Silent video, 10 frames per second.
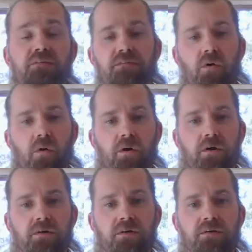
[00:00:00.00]

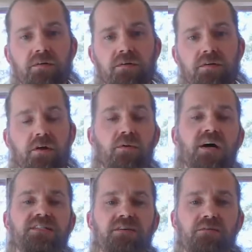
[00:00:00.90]
4, your
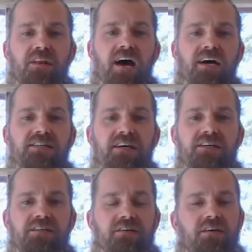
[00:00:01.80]
rest and
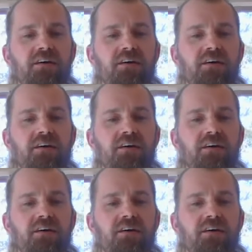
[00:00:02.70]
relaxation.